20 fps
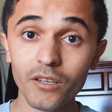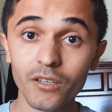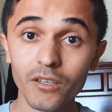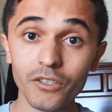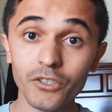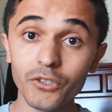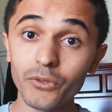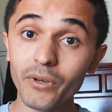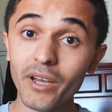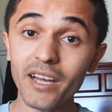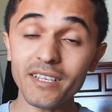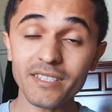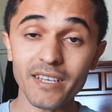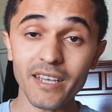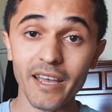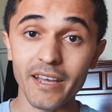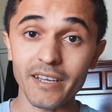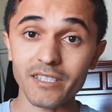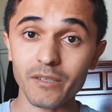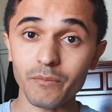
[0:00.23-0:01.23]
You guys
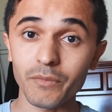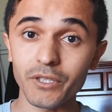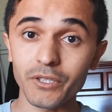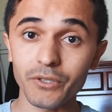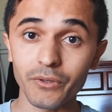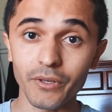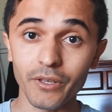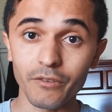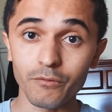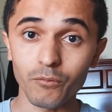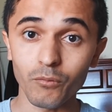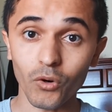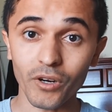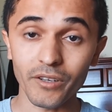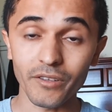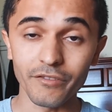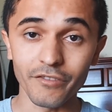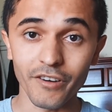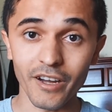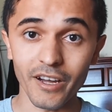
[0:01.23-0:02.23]
asked me to give more
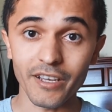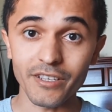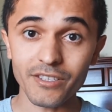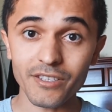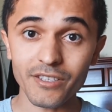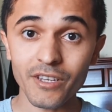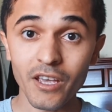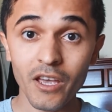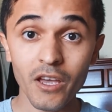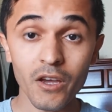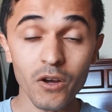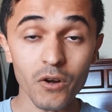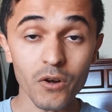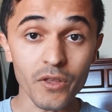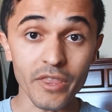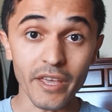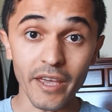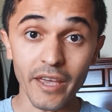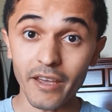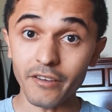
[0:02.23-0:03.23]
advice
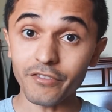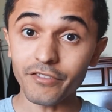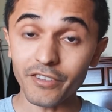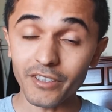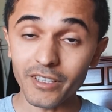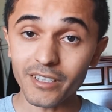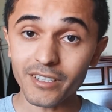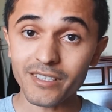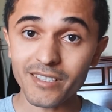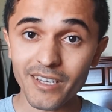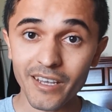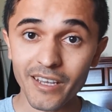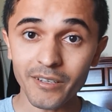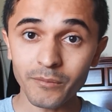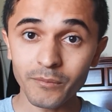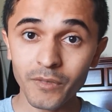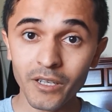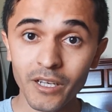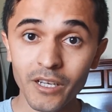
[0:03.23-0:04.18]
on the FE exam,